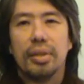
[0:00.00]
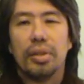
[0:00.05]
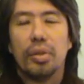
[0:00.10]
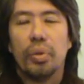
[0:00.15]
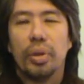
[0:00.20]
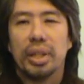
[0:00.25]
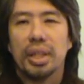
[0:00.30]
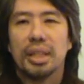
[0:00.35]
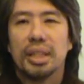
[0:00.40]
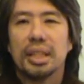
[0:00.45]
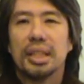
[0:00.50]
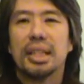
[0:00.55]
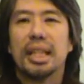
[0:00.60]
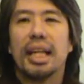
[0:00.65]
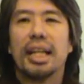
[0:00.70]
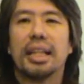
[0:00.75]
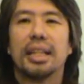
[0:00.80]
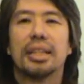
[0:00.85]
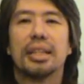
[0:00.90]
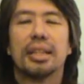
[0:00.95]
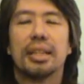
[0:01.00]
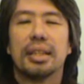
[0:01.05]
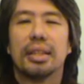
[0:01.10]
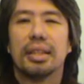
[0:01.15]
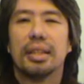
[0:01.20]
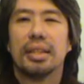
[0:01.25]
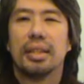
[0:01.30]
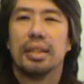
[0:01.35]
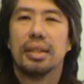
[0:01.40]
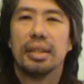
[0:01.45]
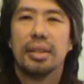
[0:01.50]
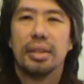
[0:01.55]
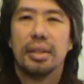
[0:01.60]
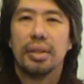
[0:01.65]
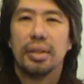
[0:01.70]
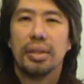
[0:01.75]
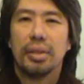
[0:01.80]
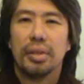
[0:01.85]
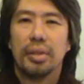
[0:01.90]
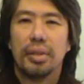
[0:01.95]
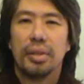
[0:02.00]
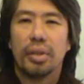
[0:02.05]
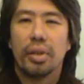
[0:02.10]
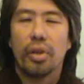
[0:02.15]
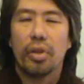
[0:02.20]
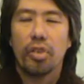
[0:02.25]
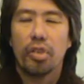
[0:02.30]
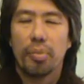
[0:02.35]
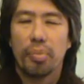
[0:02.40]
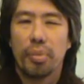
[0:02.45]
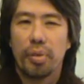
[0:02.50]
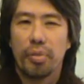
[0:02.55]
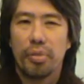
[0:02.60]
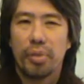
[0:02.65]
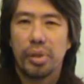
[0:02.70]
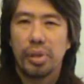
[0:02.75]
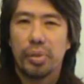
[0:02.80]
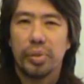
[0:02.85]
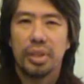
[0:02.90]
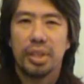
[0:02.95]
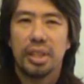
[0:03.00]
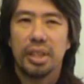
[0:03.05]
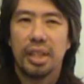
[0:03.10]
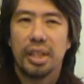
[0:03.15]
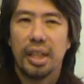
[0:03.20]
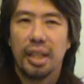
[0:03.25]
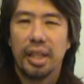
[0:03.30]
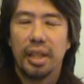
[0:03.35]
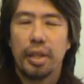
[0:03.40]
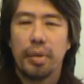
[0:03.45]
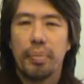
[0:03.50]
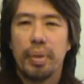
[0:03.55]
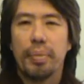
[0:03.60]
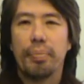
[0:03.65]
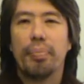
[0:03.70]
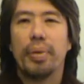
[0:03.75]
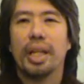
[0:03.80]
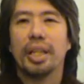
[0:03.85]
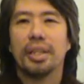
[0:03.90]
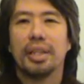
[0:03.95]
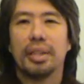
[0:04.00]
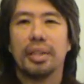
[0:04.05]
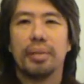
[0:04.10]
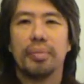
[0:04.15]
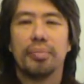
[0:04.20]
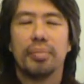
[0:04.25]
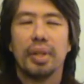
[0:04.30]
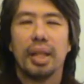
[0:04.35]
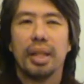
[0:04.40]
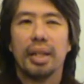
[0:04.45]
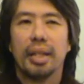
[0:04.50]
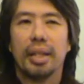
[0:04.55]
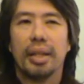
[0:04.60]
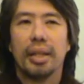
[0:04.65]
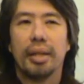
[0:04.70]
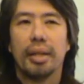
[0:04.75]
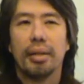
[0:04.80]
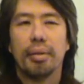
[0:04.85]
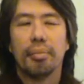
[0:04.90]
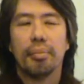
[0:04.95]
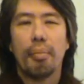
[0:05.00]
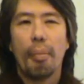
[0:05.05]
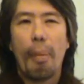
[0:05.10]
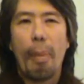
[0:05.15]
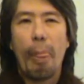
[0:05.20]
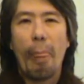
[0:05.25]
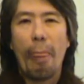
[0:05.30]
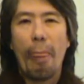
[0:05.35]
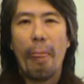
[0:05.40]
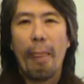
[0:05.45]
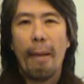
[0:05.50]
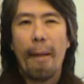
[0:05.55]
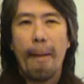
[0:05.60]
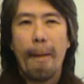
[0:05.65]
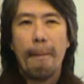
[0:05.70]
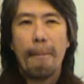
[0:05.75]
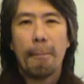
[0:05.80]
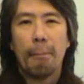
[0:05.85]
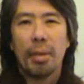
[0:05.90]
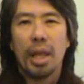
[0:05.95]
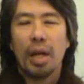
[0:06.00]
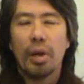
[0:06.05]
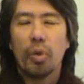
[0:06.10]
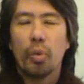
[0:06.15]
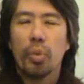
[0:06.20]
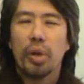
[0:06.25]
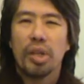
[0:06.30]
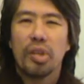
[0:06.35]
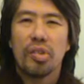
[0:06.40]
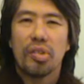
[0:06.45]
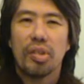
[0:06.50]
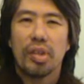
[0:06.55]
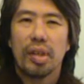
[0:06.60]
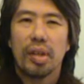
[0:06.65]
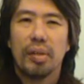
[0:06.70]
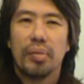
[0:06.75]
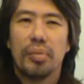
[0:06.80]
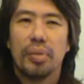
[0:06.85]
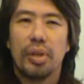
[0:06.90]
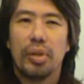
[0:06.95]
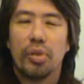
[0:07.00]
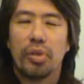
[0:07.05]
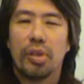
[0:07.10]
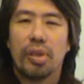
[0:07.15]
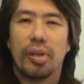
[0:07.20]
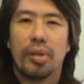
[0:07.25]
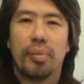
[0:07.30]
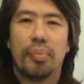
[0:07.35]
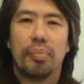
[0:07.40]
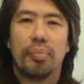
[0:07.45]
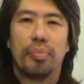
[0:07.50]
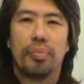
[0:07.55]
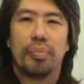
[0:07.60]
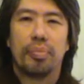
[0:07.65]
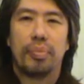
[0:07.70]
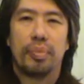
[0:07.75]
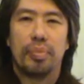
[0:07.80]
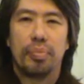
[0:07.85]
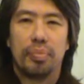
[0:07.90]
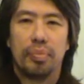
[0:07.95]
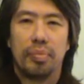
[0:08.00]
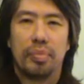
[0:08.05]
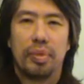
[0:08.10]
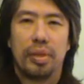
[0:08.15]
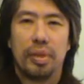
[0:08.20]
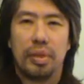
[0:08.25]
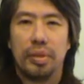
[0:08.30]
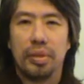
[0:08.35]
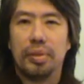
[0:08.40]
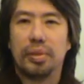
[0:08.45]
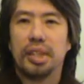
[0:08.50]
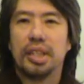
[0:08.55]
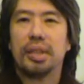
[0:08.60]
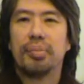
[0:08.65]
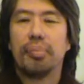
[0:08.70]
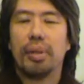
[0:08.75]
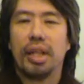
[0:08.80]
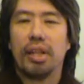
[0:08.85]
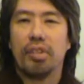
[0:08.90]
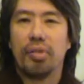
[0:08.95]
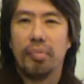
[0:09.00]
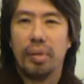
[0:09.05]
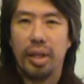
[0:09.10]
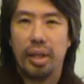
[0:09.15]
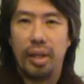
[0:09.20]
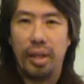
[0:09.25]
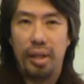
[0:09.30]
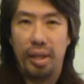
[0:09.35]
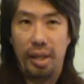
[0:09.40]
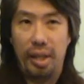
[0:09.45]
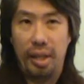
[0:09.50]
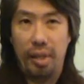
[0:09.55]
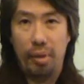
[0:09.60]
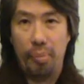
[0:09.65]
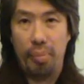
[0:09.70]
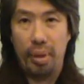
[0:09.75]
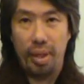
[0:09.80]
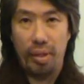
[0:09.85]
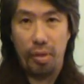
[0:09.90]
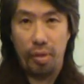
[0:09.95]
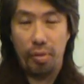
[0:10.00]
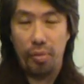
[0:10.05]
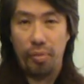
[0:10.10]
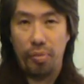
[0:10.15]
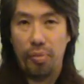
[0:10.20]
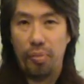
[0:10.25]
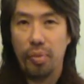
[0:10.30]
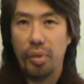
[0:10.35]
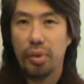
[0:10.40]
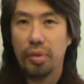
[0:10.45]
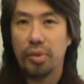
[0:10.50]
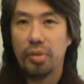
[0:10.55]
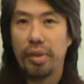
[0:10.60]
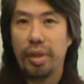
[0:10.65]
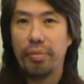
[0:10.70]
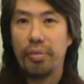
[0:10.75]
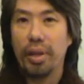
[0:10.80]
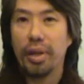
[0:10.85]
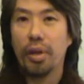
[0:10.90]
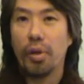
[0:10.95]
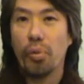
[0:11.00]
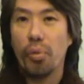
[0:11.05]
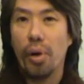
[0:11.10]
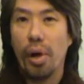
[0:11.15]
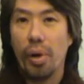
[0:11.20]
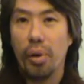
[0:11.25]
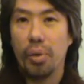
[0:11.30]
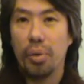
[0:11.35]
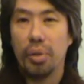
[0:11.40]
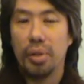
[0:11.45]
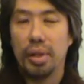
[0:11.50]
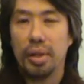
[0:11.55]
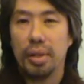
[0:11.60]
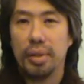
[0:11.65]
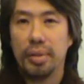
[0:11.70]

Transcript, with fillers: to understand the concept of virtue and sin a little bit better. Um, I always use the, the, the symbolism in a little bit of traveling a road.